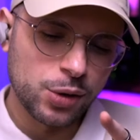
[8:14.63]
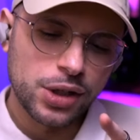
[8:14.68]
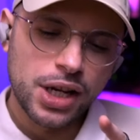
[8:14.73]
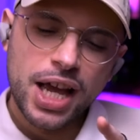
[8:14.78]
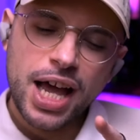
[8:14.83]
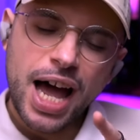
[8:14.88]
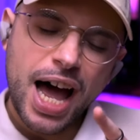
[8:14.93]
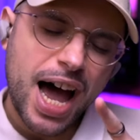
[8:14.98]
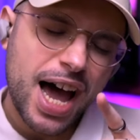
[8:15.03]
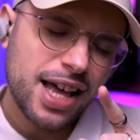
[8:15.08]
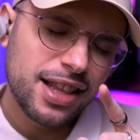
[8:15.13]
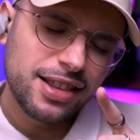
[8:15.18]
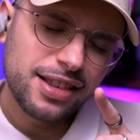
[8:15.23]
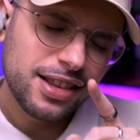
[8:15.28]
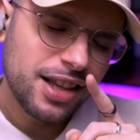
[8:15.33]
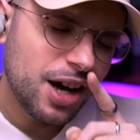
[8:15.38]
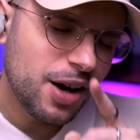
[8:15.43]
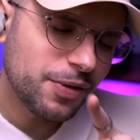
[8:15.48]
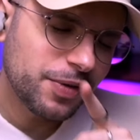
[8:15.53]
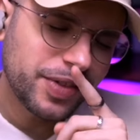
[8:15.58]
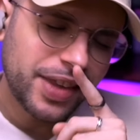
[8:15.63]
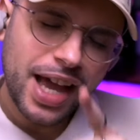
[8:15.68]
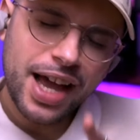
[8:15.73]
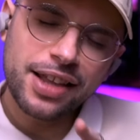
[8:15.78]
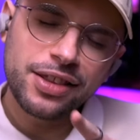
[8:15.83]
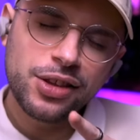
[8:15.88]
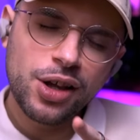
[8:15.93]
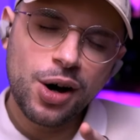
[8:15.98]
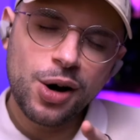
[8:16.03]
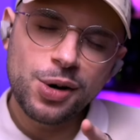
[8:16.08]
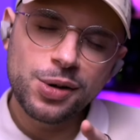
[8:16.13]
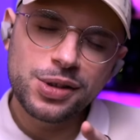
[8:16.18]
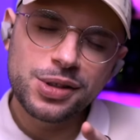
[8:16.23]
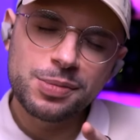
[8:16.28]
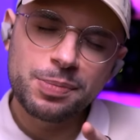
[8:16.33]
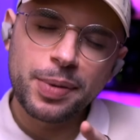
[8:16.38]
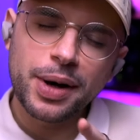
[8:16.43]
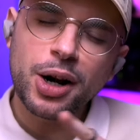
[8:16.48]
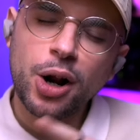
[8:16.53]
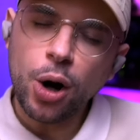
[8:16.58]
I love that
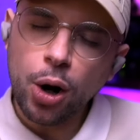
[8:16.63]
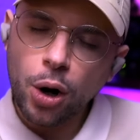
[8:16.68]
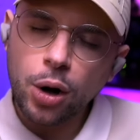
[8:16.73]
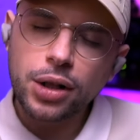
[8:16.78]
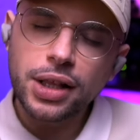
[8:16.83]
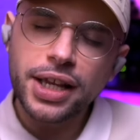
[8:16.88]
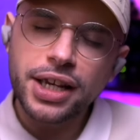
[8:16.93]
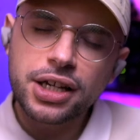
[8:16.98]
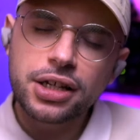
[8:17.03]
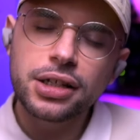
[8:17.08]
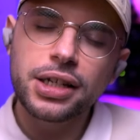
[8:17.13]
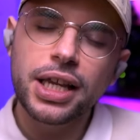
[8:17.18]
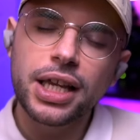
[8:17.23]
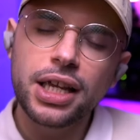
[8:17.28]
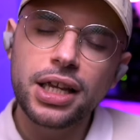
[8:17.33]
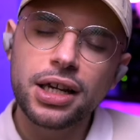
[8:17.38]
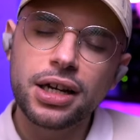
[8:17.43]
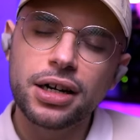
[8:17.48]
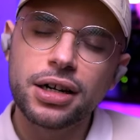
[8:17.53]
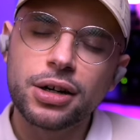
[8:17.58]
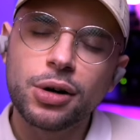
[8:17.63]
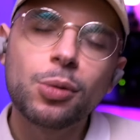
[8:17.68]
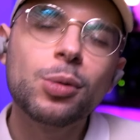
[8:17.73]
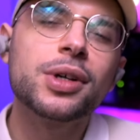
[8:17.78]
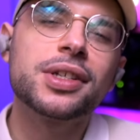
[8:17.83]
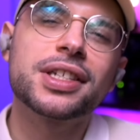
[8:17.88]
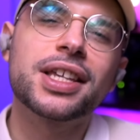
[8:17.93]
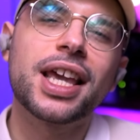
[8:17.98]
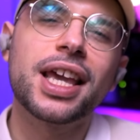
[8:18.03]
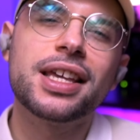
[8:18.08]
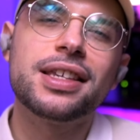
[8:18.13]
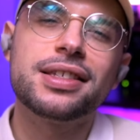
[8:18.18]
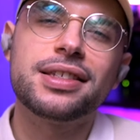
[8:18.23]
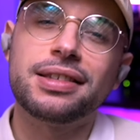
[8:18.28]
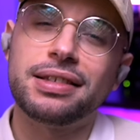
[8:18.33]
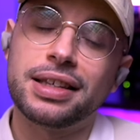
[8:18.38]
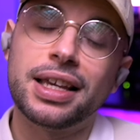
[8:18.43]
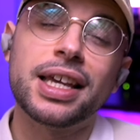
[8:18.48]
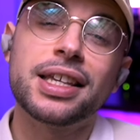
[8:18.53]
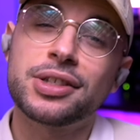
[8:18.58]
note, but all I could hear was
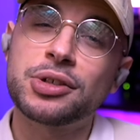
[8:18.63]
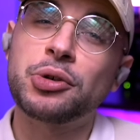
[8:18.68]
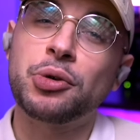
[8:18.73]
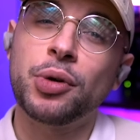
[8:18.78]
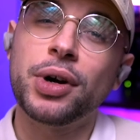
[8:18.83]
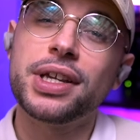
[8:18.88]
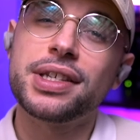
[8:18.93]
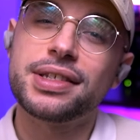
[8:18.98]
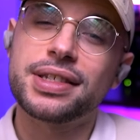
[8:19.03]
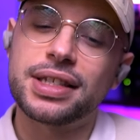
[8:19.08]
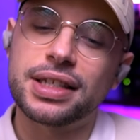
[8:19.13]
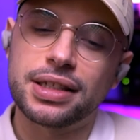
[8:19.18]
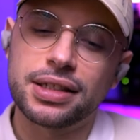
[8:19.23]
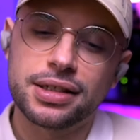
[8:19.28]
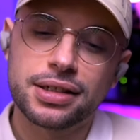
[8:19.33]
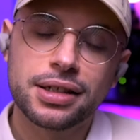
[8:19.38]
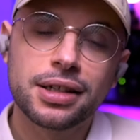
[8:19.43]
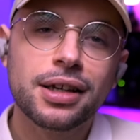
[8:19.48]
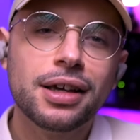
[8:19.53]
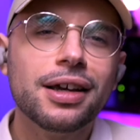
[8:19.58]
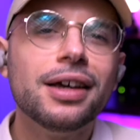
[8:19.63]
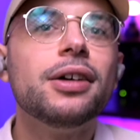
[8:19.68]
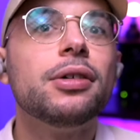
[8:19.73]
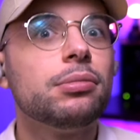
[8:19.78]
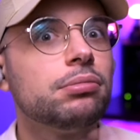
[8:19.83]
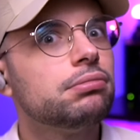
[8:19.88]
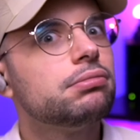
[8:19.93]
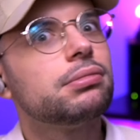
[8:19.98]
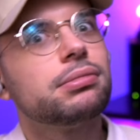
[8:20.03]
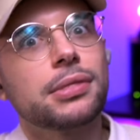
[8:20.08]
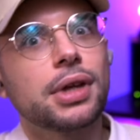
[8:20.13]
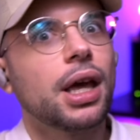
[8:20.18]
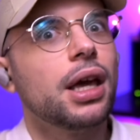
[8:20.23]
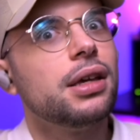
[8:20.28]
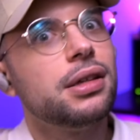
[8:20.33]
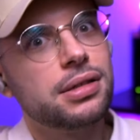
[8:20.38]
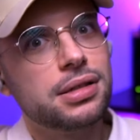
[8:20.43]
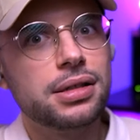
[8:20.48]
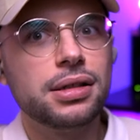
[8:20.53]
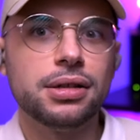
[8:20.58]
KZ. It's crazy.
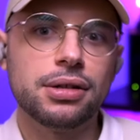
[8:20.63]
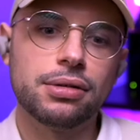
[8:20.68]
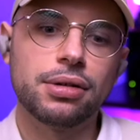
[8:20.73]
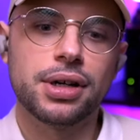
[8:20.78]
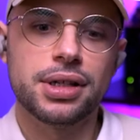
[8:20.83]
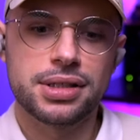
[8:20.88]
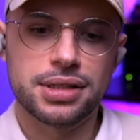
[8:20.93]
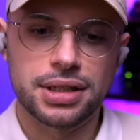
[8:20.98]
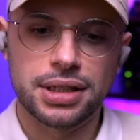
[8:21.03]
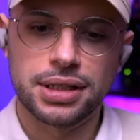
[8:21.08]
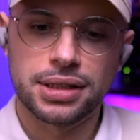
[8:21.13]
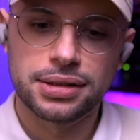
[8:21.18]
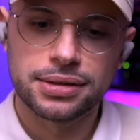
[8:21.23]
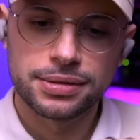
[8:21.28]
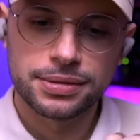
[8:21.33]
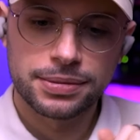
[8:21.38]
KZ, crazy.